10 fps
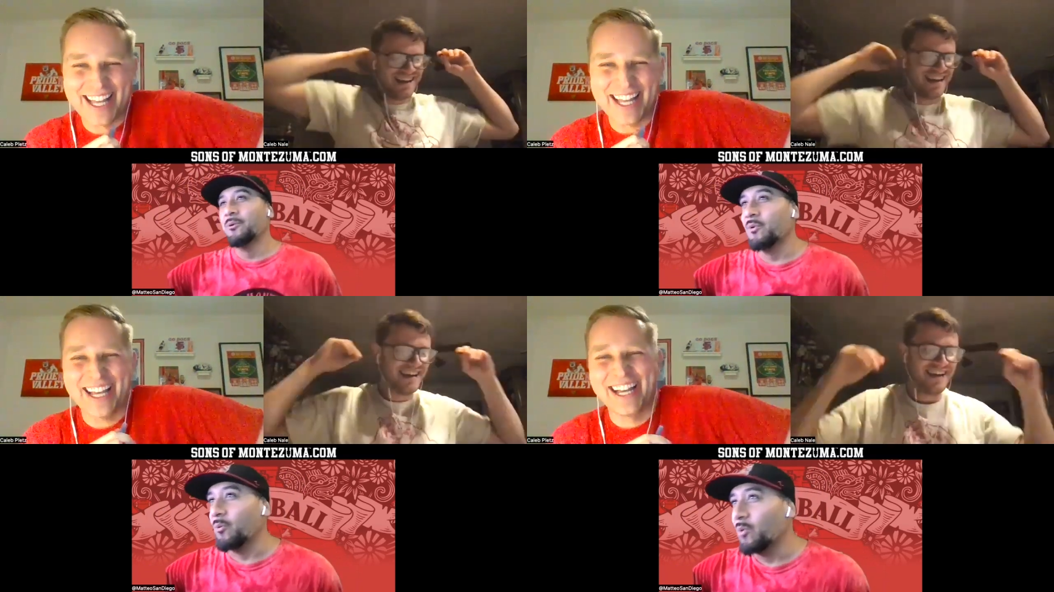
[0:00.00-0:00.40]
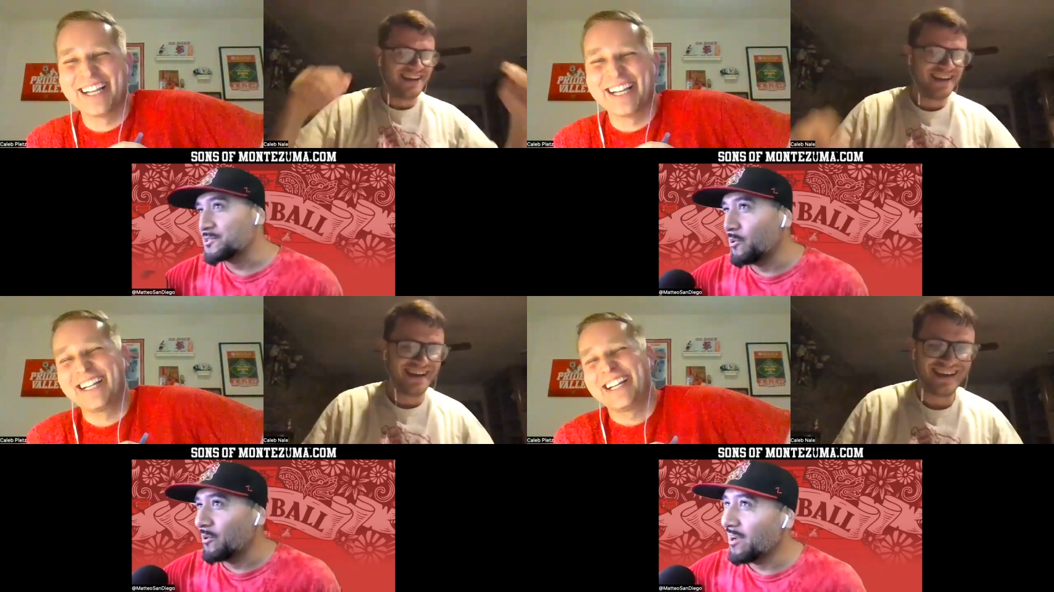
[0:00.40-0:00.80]
Speaker 1: What, what's
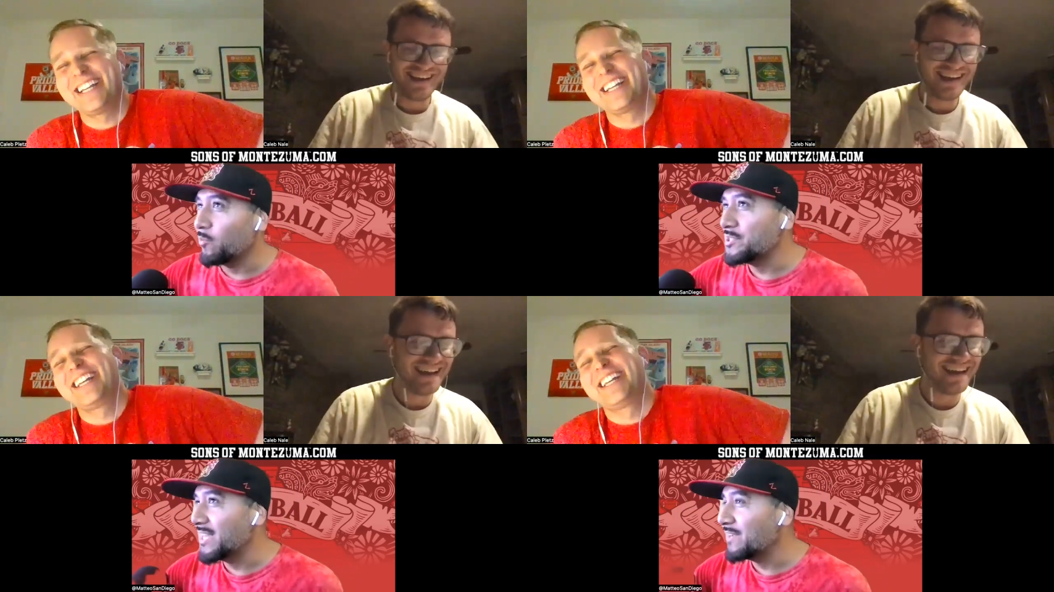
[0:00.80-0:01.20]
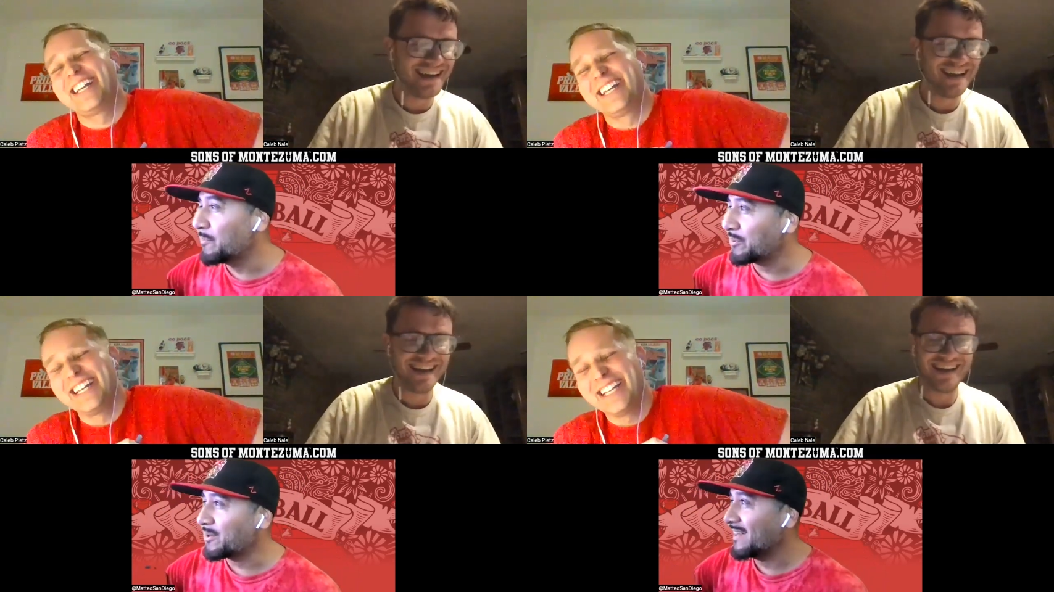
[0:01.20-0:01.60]
going on with David
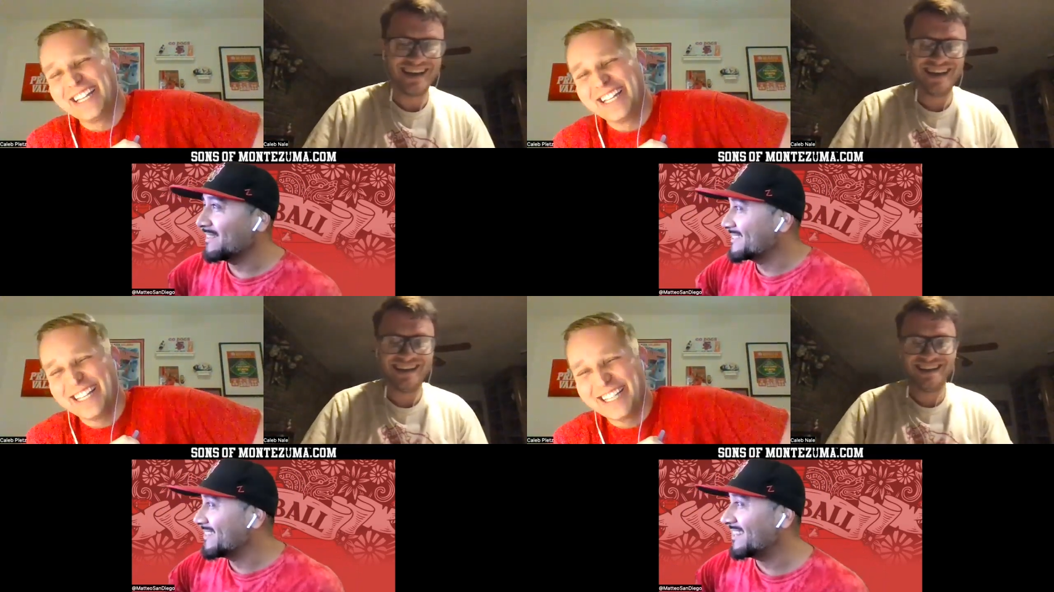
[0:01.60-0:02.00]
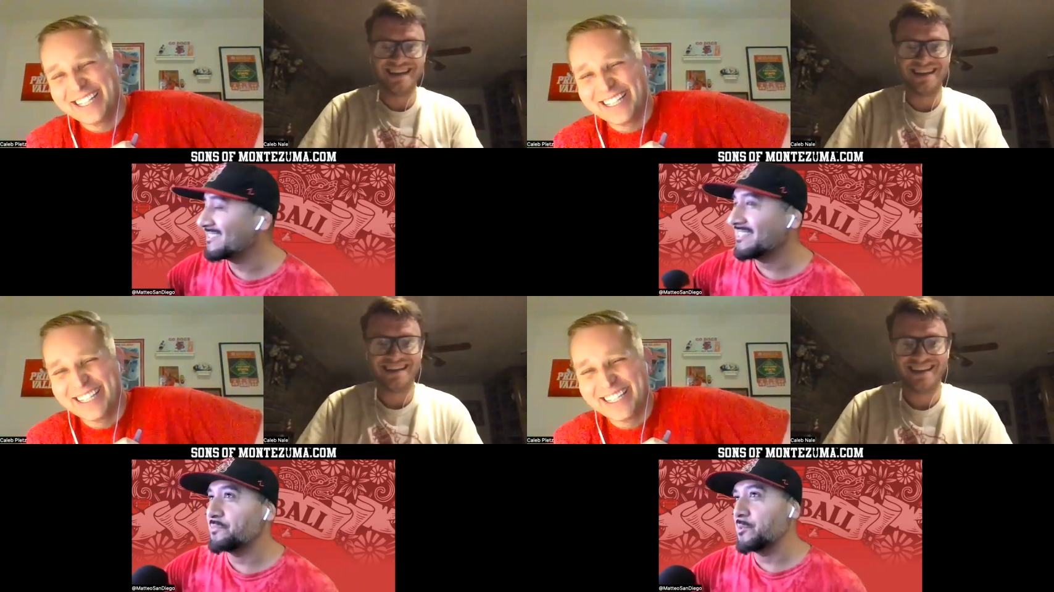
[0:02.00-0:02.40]
Perales, guys?
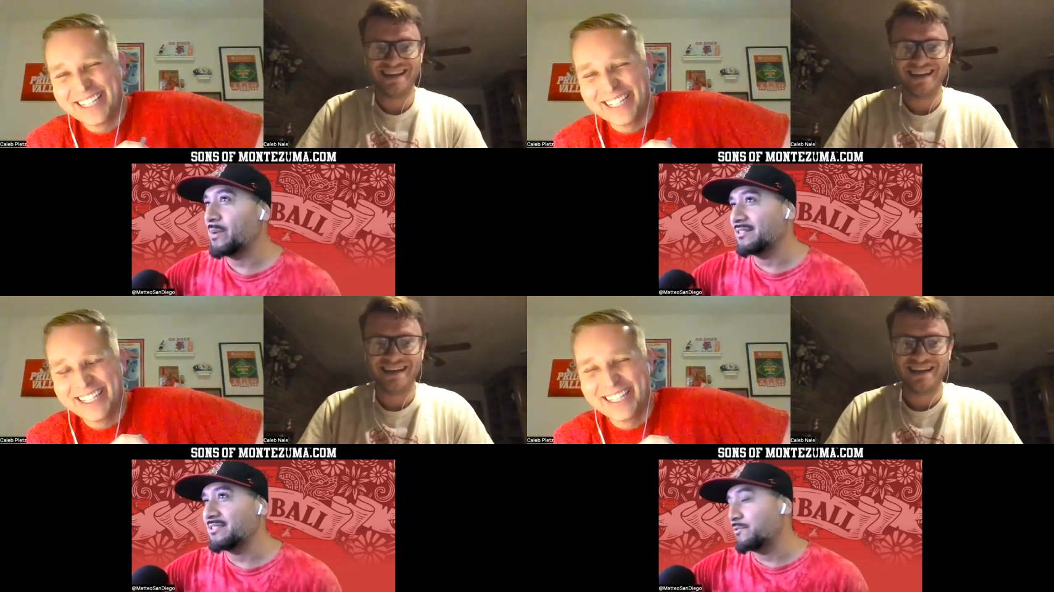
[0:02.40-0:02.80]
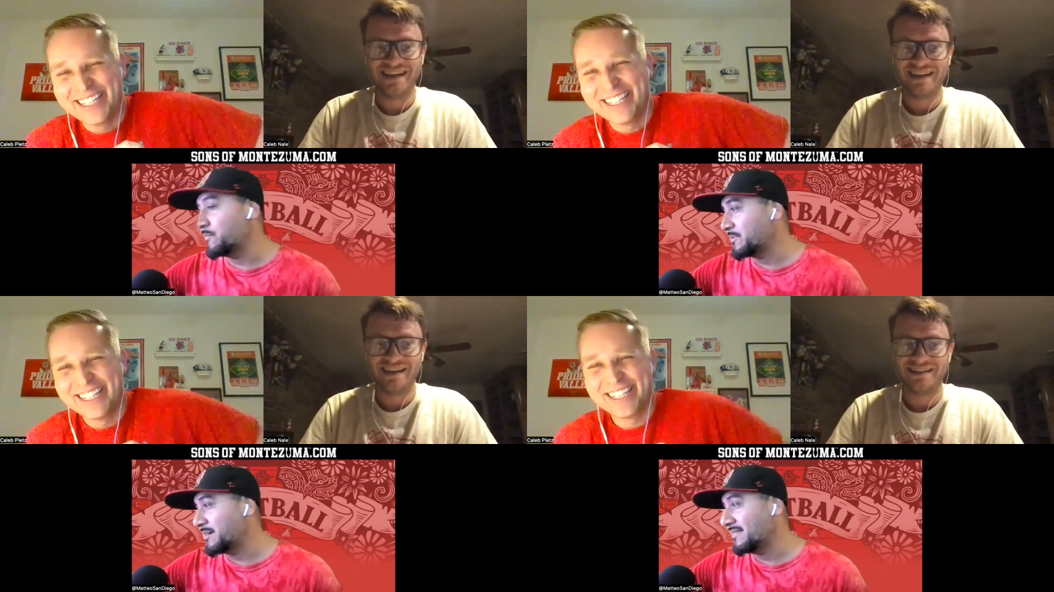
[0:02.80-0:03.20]
Tell me about David
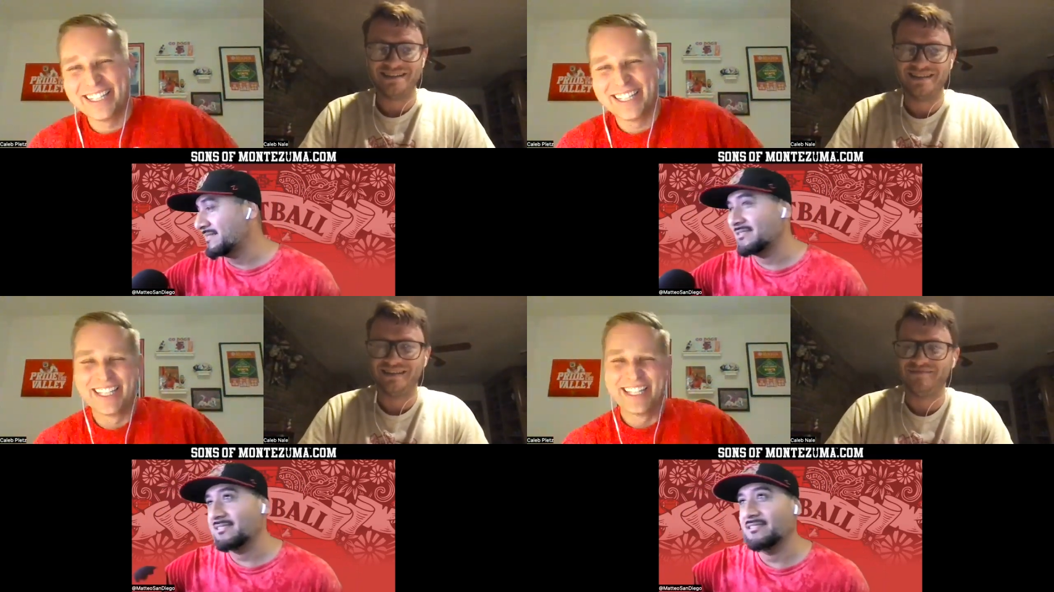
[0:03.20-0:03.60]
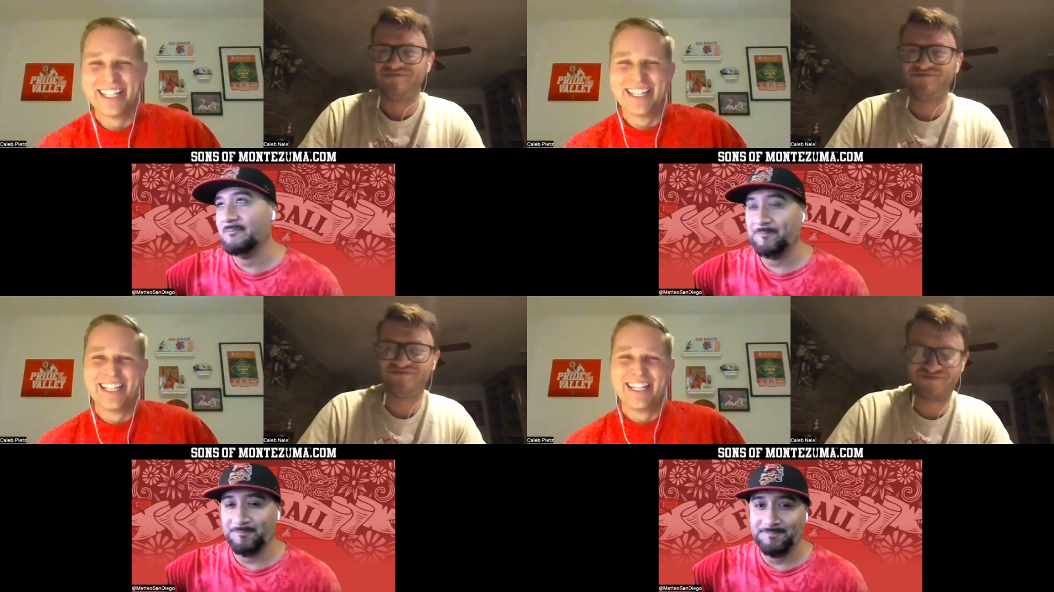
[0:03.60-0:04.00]
Perales.
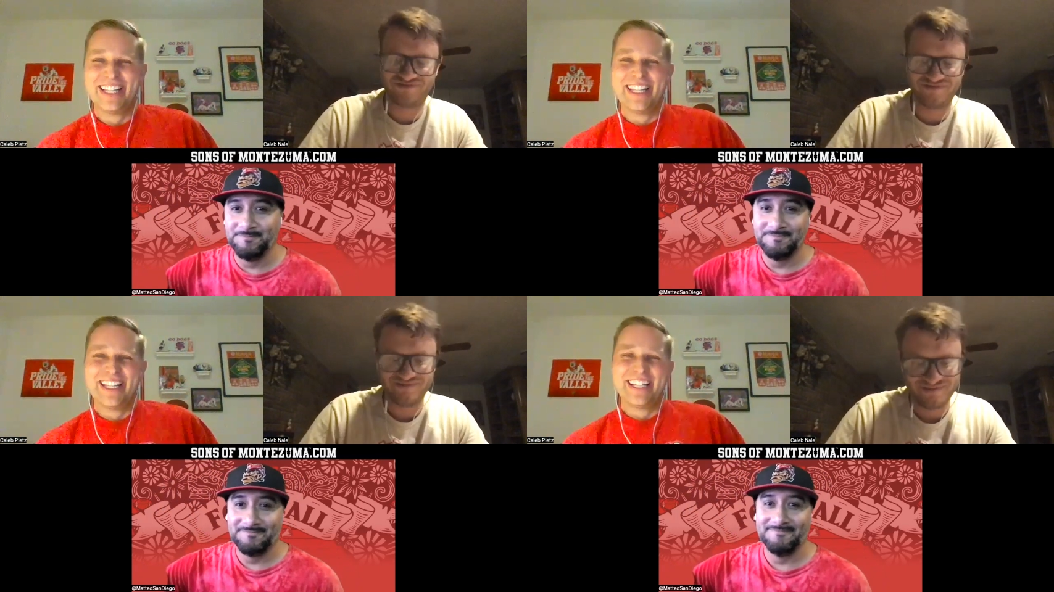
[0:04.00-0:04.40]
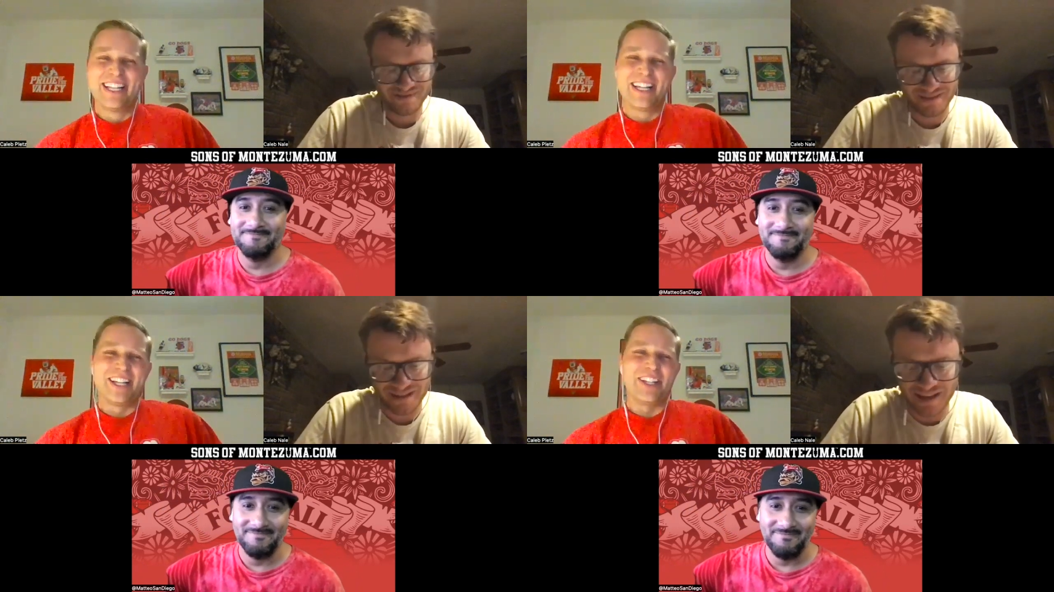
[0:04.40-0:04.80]

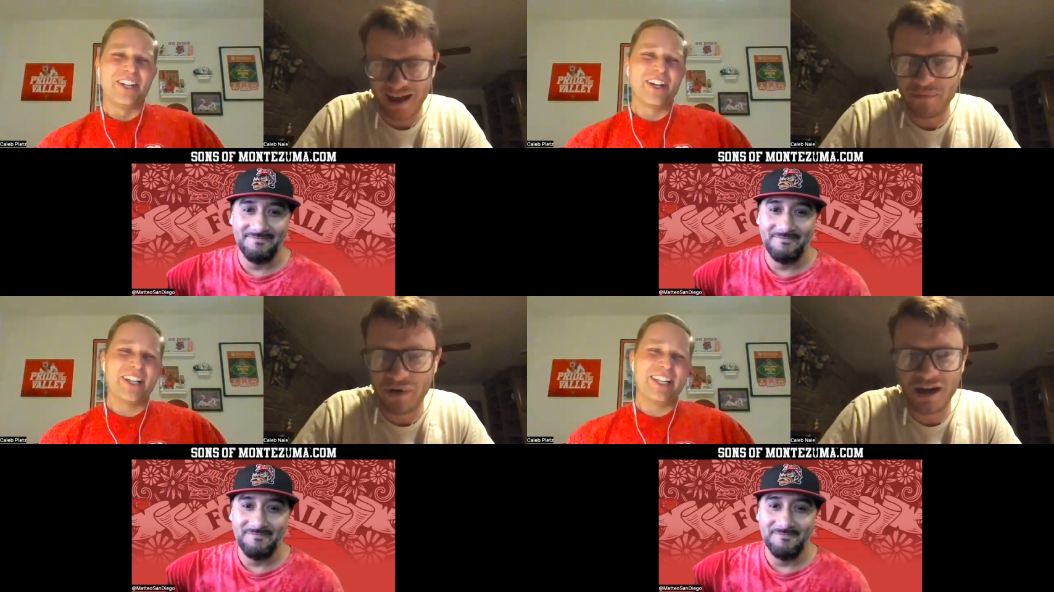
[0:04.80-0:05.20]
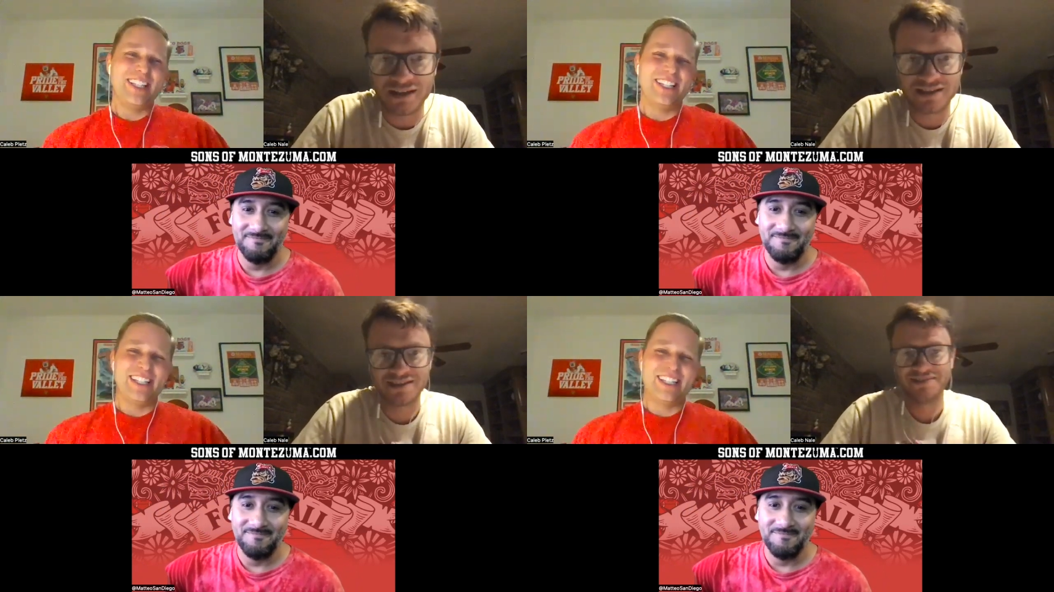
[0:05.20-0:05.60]
You
Speaker 2: not know,
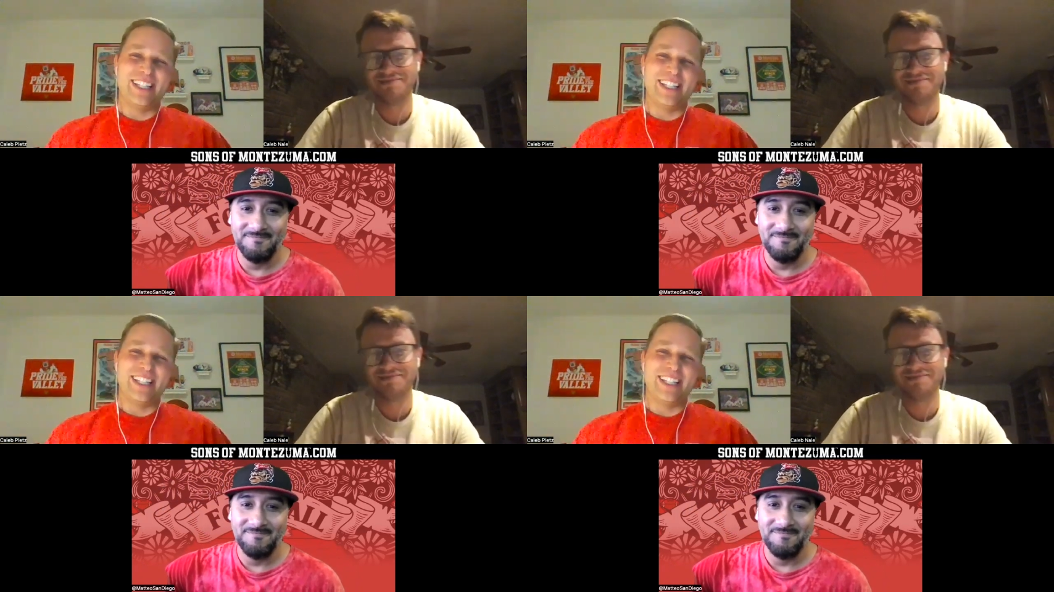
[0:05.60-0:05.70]
much. He,